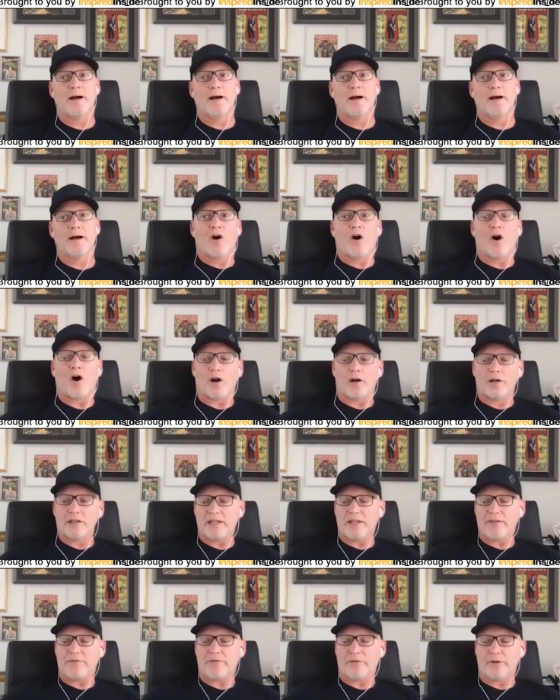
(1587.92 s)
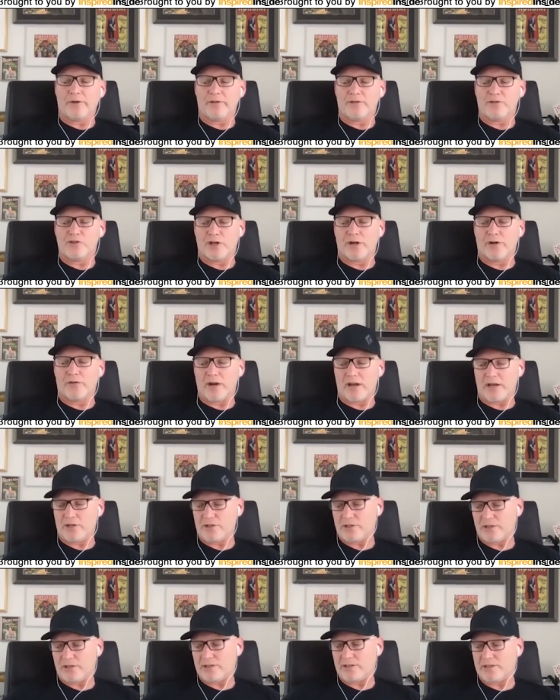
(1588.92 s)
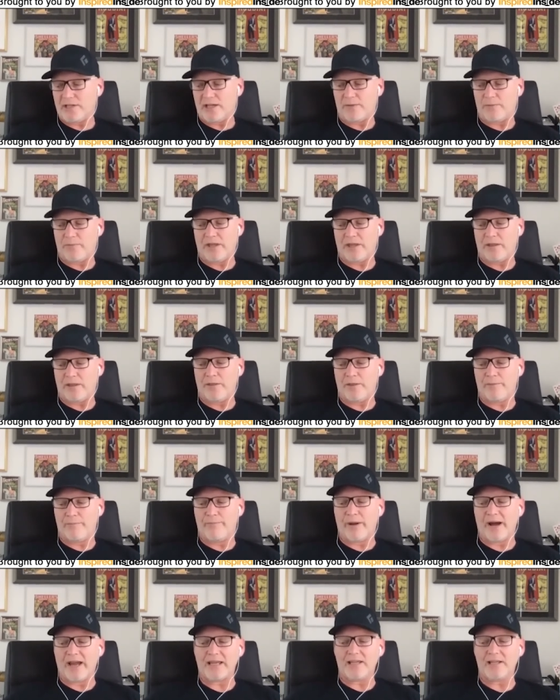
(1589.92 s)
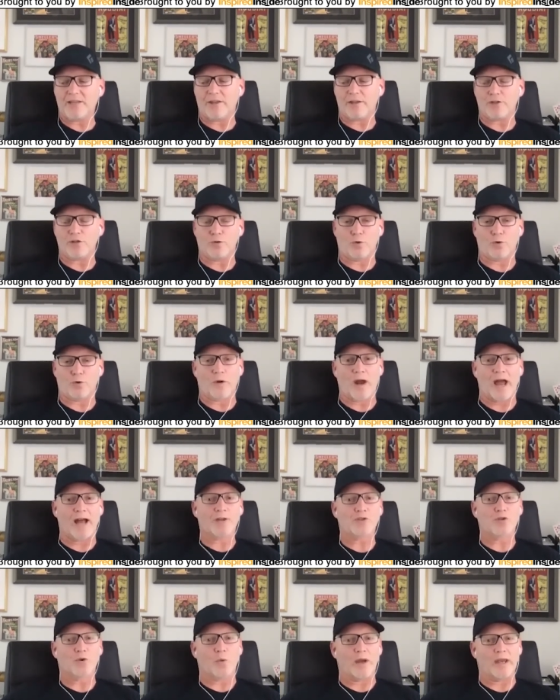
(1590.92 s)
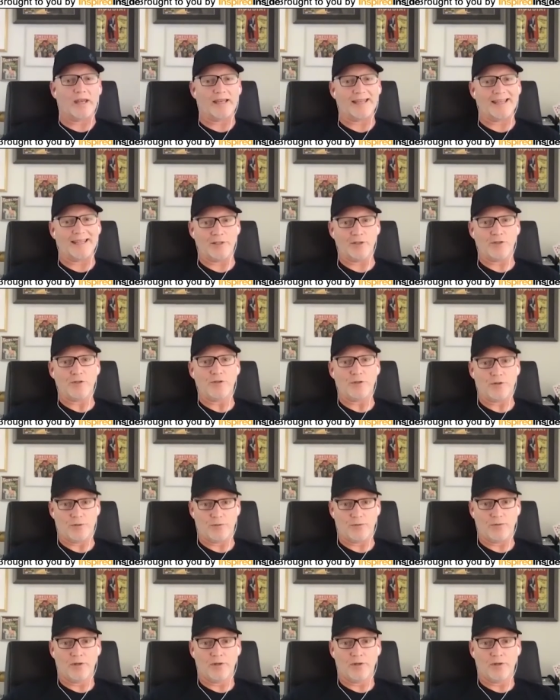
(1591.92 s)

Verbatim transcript: Harley for generations had been the bike that you graduate into.